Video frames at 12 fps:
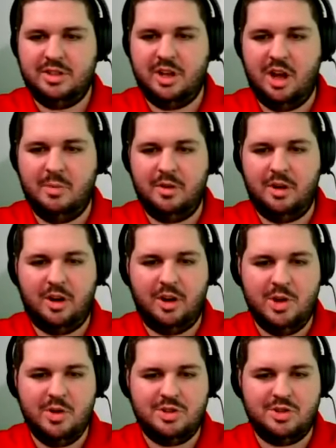Tom, right, I, I are
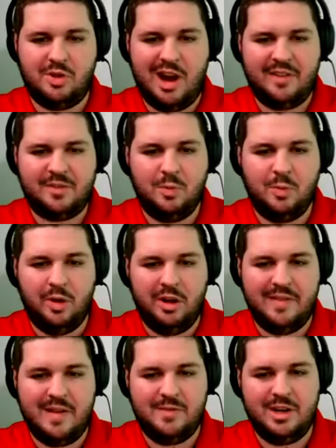you a draft one
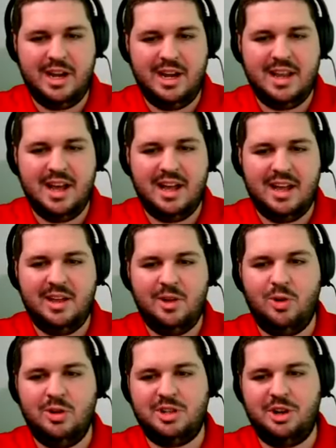of every need guy
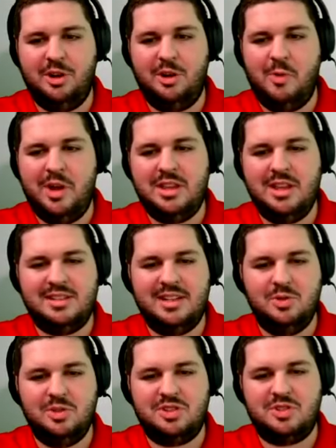or turn a weakness
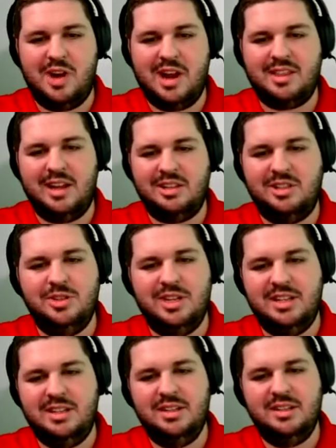into a strength like two
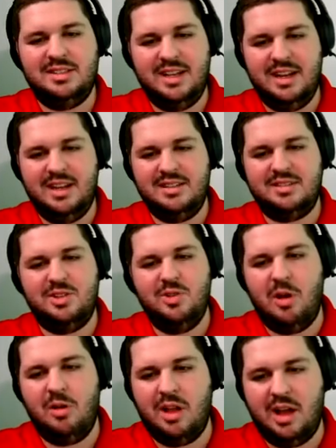D Ts,
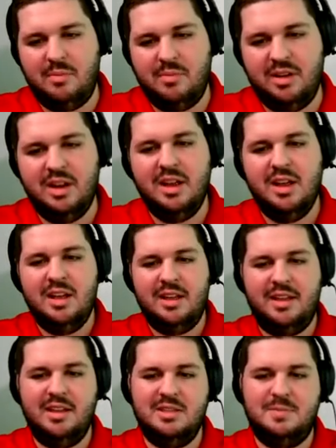two O linemen?
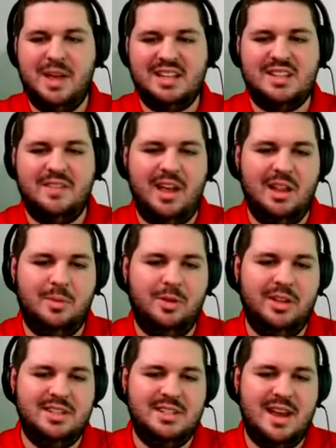Because best
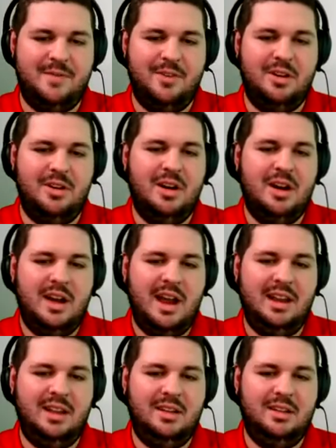available is never
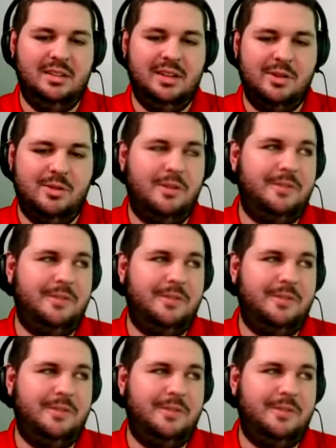a literal